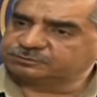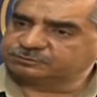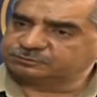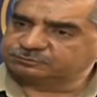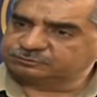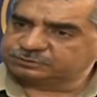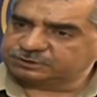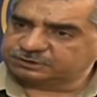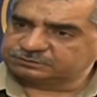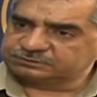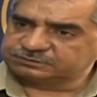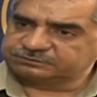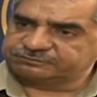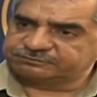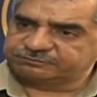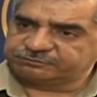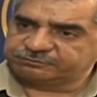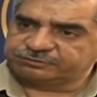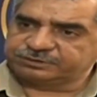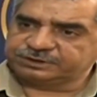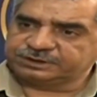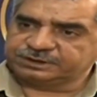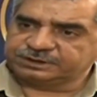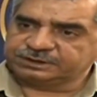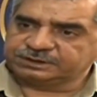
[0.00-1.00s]
from
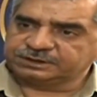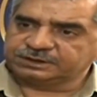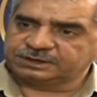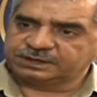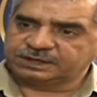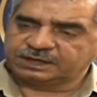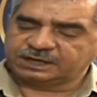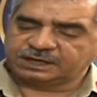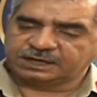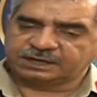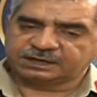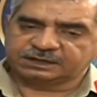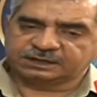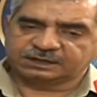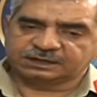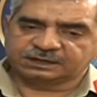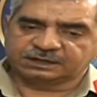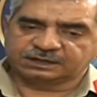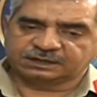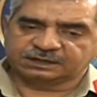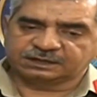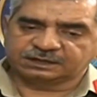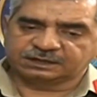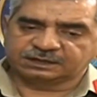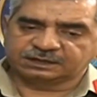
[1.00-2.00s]
2014, and
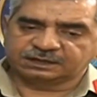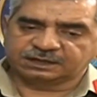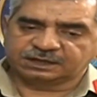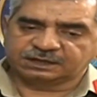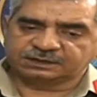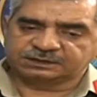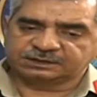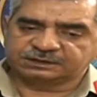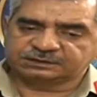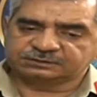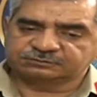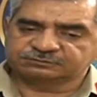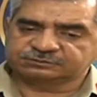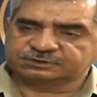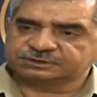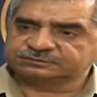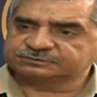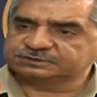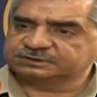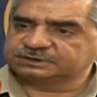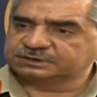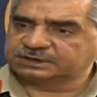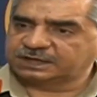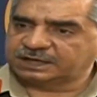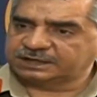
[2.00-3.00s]
I think
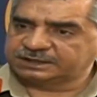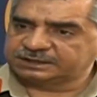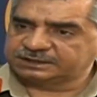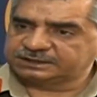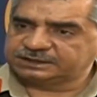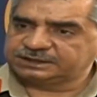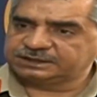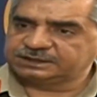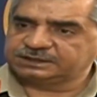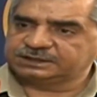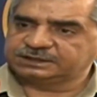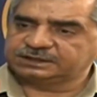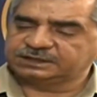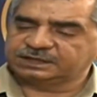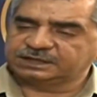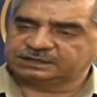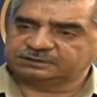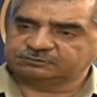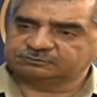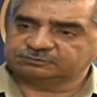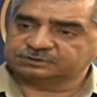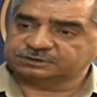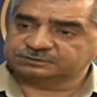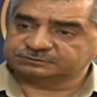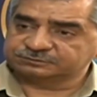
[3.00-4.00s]
2019
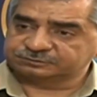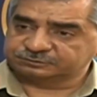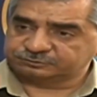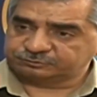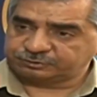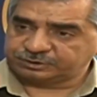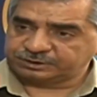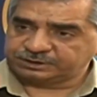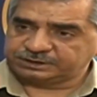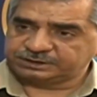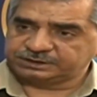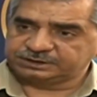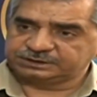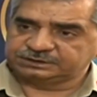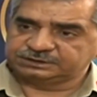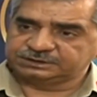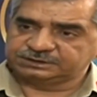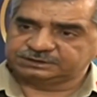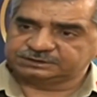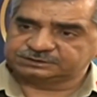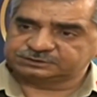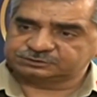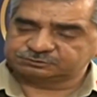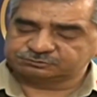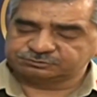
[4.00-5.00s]
and 2020,
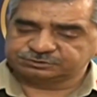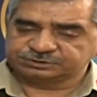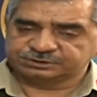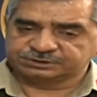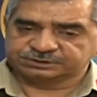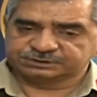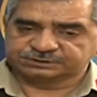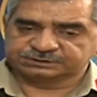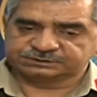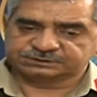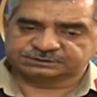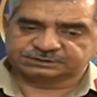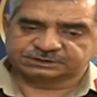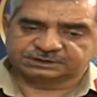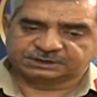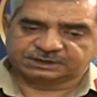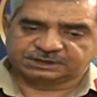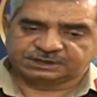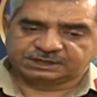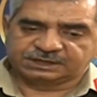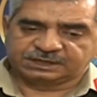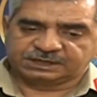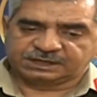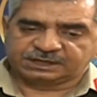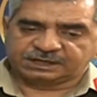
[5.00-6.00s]
these 2 years,
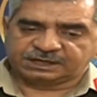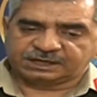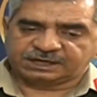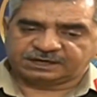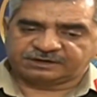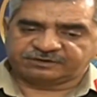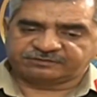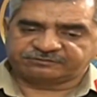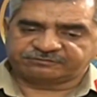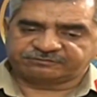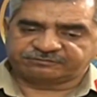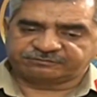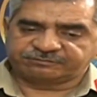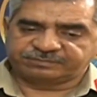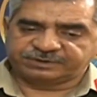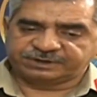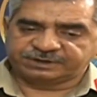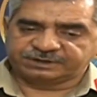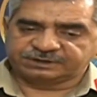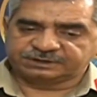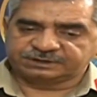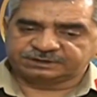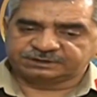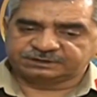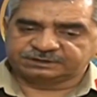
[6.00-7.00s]
have
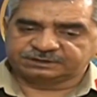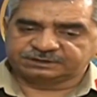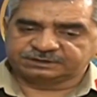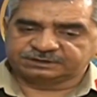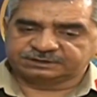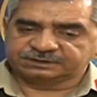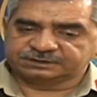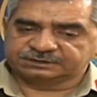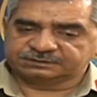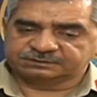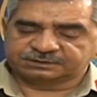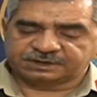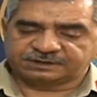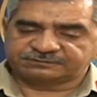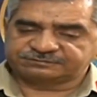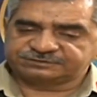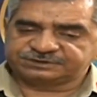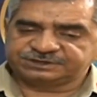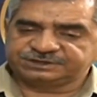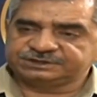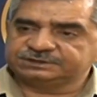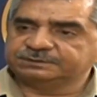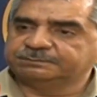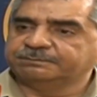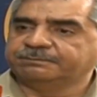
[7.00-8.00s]
seen
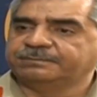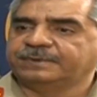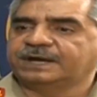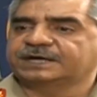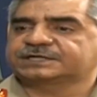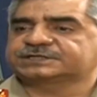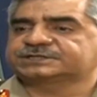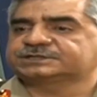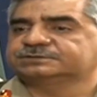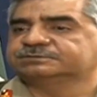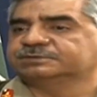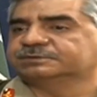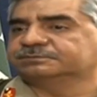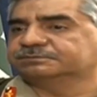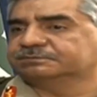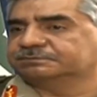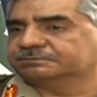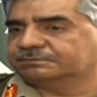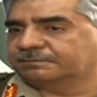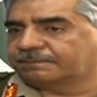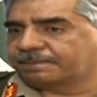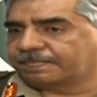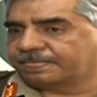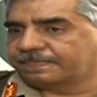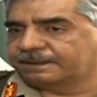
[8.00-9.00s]
the
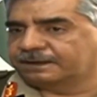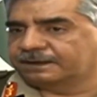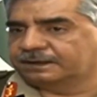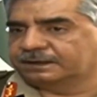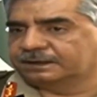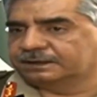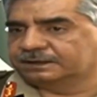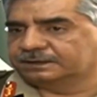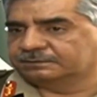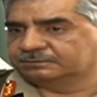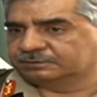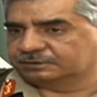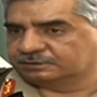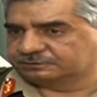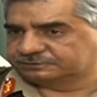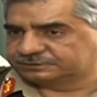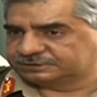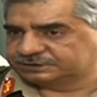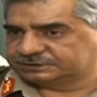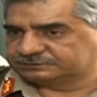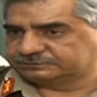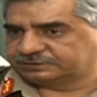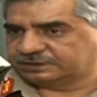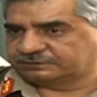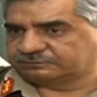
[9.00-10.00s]
maximum number of
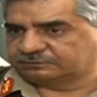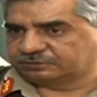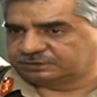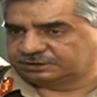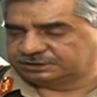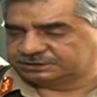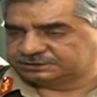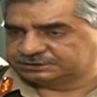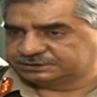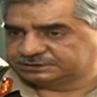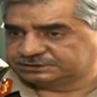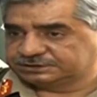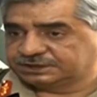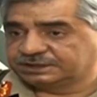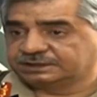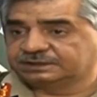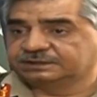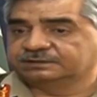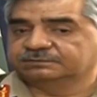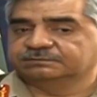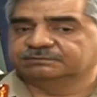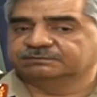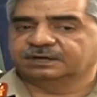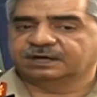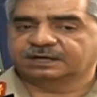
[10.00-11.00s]
ceasefire violations
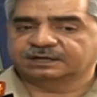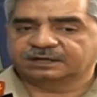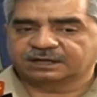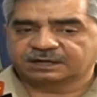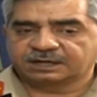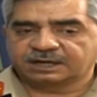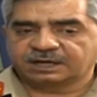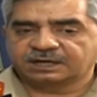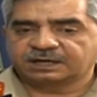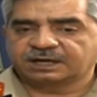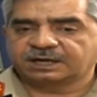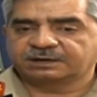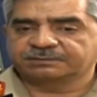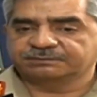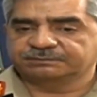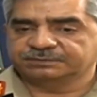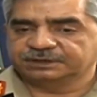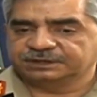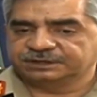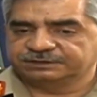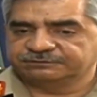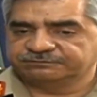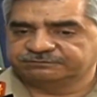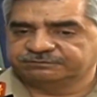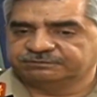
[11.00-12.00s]
and I
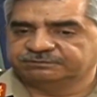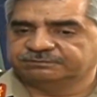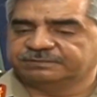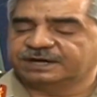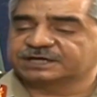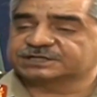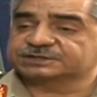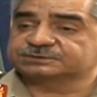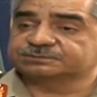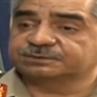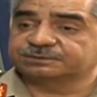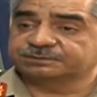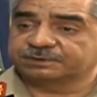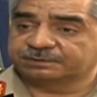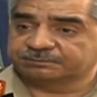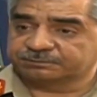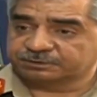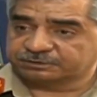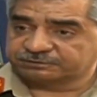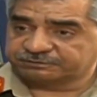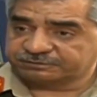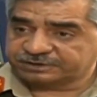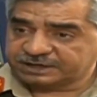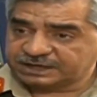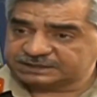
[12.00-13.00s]
believe maximum
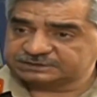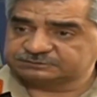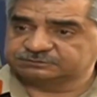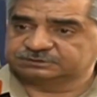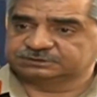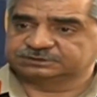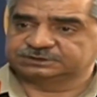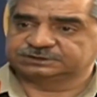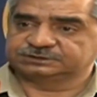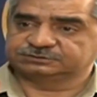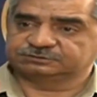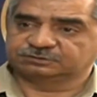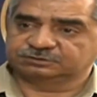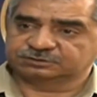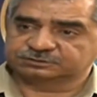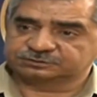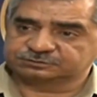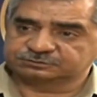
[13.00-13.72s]
number of casualties